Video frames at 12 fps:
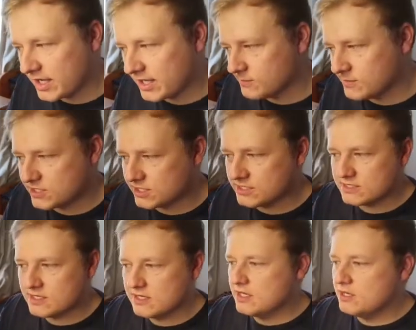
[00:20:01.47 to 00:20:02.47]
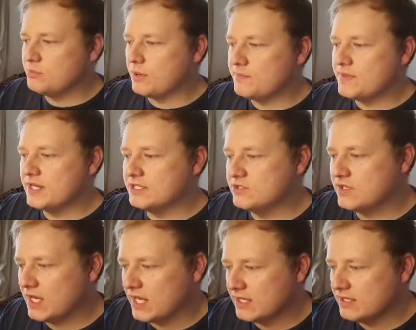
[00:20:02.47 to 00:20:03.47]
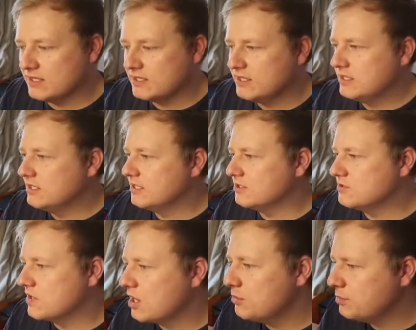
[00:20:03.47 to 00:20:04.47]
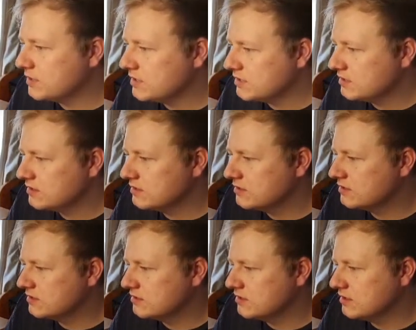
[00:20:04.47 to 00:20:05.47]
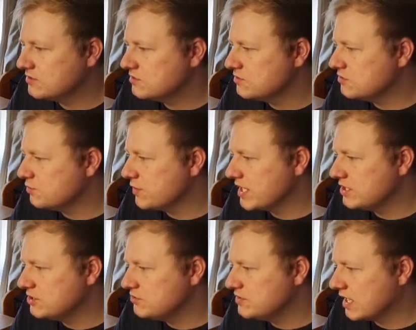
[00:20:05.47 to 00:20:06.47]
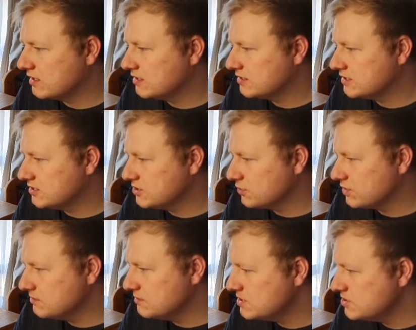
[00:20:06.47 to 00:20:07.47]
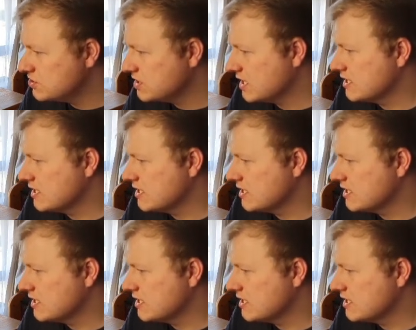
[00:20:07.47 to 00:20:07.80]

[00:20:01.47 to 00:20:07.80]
image is. Pop that into color, go to open, go to where you downloaded your image.